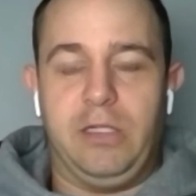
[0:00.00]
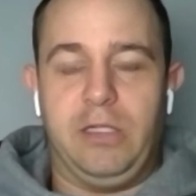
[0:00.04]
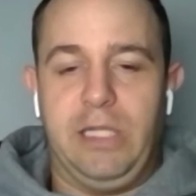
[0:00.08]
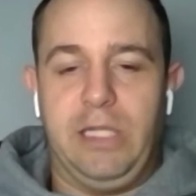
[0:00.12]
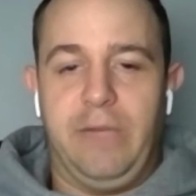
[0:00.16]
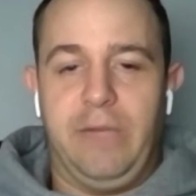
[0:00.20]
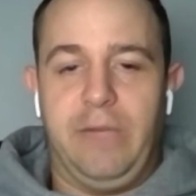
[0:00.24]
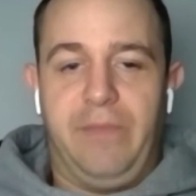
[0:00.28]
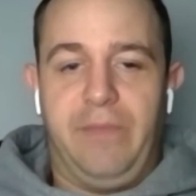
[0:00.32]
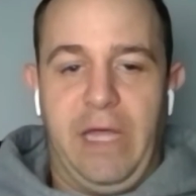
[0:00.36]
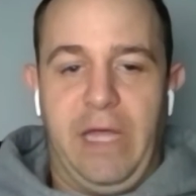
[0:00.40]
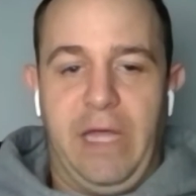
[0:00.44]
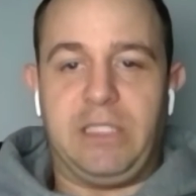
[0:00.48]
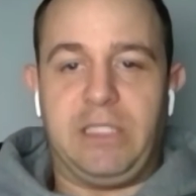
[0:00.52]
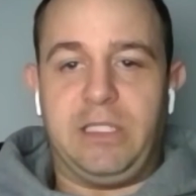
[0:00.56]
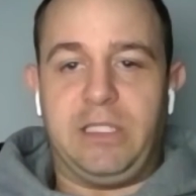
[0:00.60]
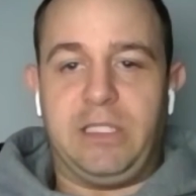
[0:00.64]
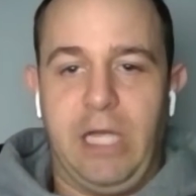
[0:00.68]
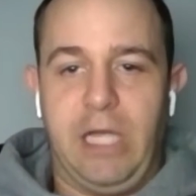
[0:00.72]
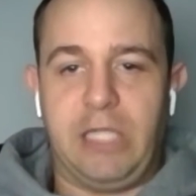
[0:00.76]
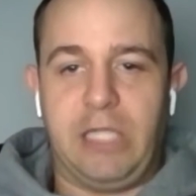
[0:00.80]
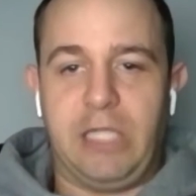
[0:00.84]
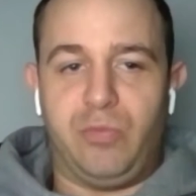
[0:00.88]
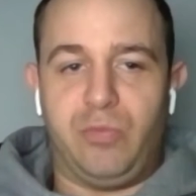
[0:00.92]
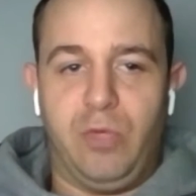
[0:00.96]
Yeah, that's
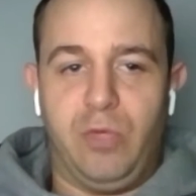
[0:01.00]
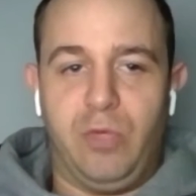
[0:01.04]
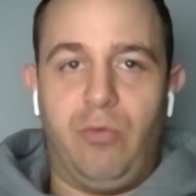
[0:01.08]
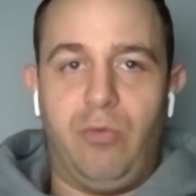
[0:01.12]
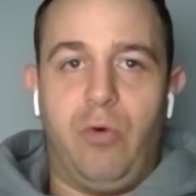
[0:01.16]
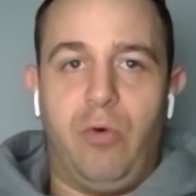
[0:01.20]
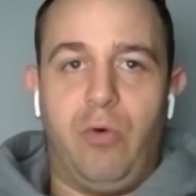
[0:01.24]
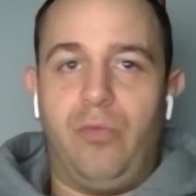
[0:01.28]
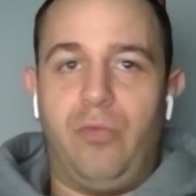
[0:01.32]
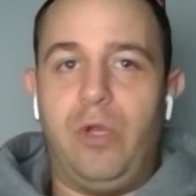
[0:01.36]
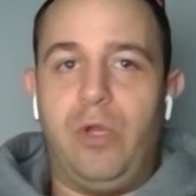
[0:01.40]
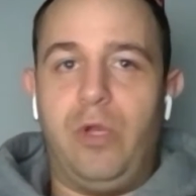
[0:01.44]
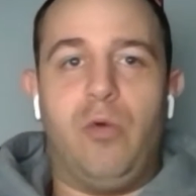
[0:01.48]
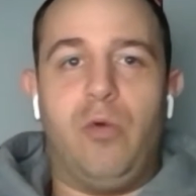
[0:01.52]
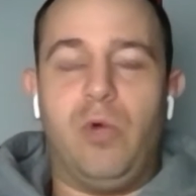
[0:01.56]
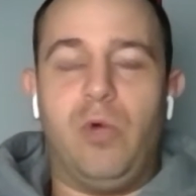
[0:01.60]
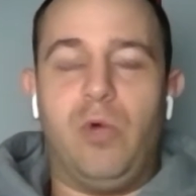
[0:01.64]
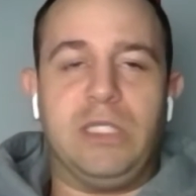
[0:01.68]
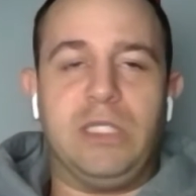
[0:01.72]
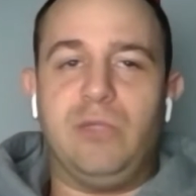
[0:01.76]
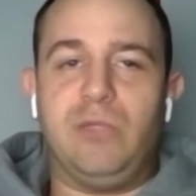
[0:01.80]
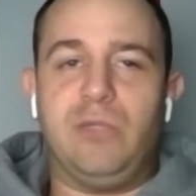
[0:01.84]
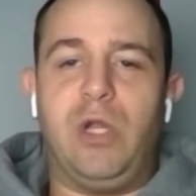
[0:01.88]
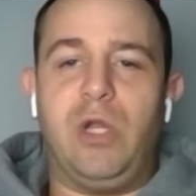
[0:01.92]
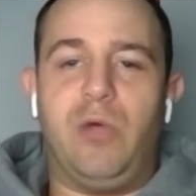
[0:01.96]
really what we don't want
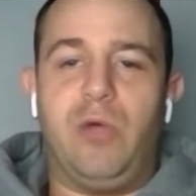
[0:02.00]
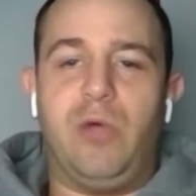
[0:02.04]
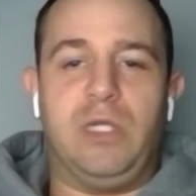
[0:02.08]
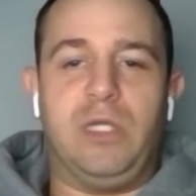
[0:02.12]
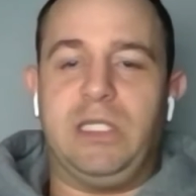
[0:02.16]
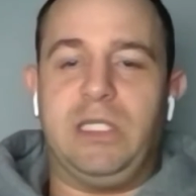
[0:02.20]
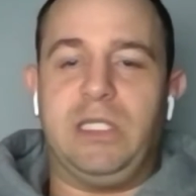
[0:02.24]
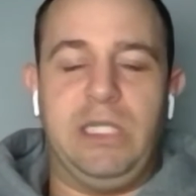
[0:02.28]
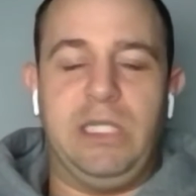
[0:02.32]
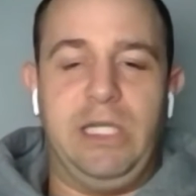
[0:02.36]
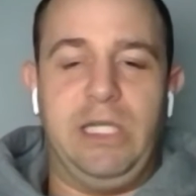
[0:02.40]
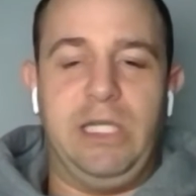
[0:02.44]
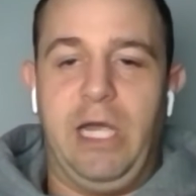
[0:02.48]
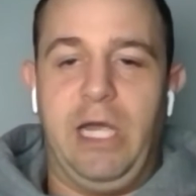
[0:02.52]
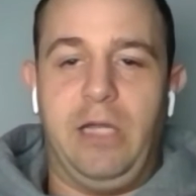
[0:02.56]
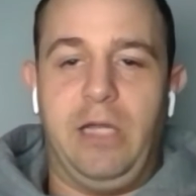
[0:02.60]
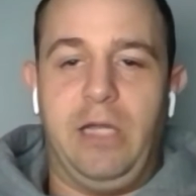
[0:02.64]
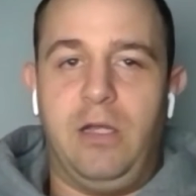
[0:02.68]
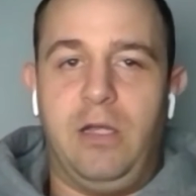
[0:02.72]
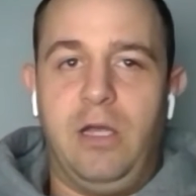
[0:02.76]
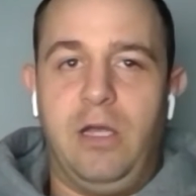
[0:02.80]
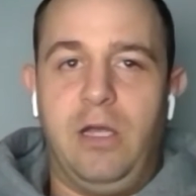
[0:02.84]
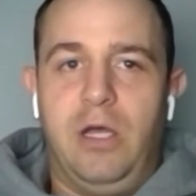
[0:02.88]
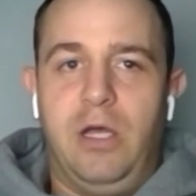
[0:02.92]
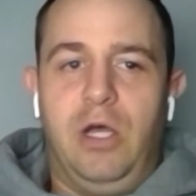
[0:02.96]
to see that.
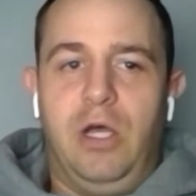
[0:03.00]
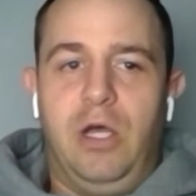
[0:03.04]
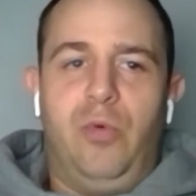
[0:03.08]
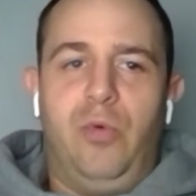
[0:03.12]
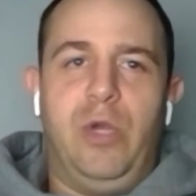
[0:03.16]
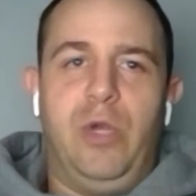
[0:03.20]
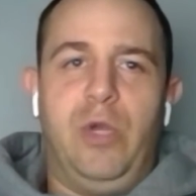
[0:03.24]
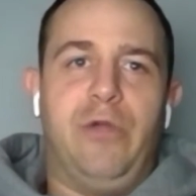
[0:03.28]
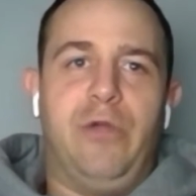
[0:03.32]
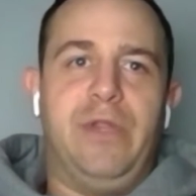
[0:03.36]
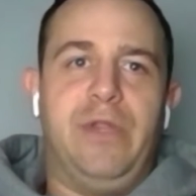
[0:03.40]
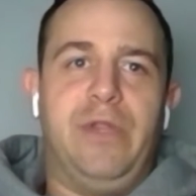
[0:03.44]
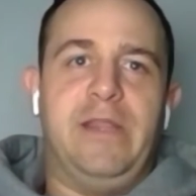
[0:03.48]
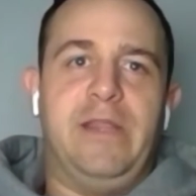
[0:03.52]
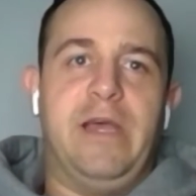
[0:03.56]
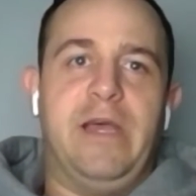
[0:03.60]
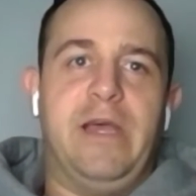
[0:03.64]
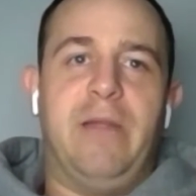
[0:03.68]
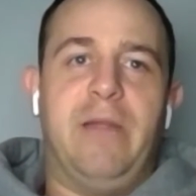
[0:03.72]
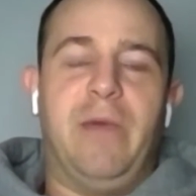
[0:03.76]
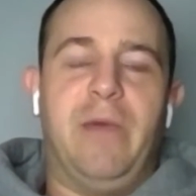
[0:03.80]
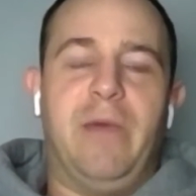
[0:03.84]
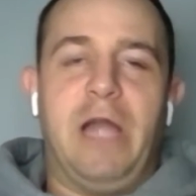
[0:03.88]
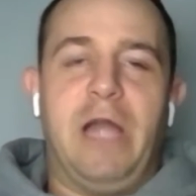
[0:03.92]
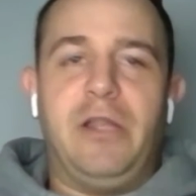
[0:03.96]
we don't need that.
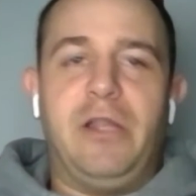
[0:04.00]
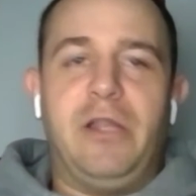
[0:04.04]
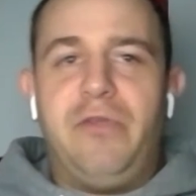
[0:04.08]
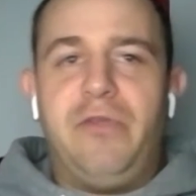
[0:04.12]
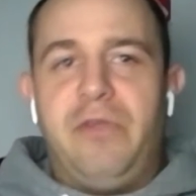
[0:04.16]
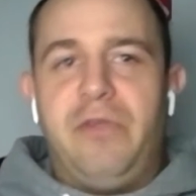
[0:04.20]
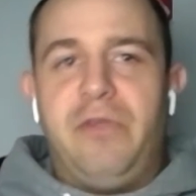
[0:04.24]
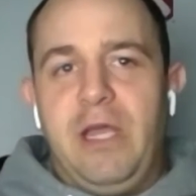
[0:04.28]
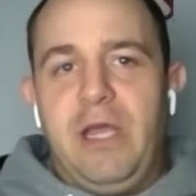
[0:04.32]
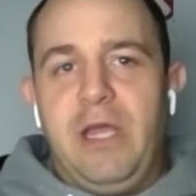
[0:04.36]
But I do think